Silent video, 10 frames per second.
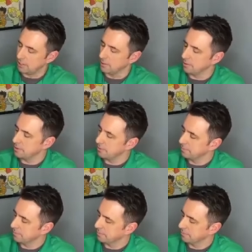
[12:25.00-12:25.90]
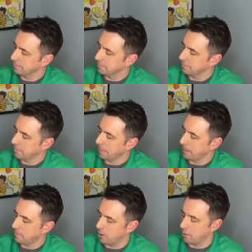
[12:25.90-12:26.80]
to use? Purple.
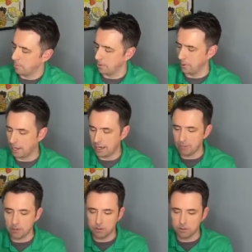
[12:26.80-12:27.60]
Purple. I'm